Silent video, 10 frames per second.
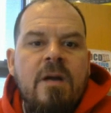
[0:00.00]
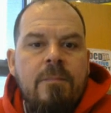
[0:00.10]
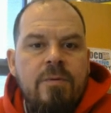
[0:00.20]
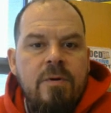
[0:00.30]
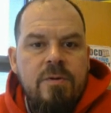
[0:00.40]
They're
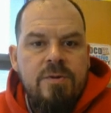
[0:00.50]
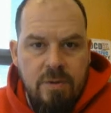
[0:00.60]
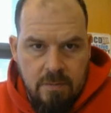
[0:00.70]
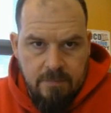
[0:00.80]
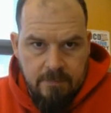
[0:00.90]
going to
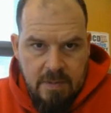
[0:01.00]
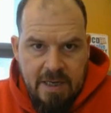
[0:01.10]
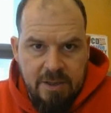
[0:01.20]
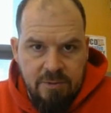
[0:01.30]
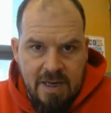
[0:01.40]
produce
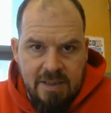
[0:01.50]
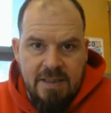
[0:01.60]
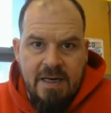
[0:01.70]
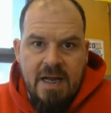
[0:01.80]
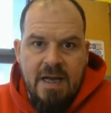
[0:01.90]

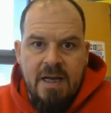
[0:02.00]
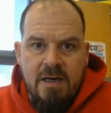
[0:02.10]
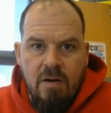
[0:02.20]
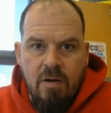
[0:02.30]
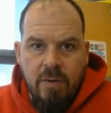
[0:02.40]
hydroxide
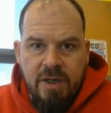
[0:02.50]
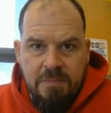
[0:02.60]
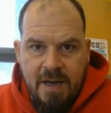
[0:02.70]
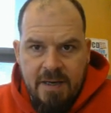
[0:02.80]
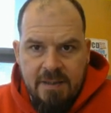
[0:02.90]
ion,
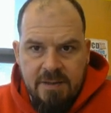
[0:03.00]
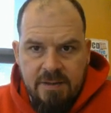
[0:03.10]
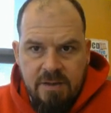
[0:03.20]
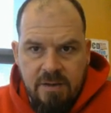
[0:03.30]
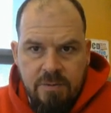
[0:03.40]
OH minus
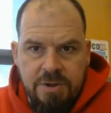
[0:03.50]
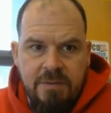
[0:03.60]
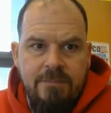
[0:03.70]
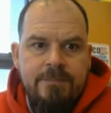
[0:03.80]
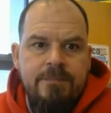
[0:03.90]
in
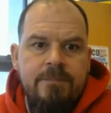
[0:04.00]
solution,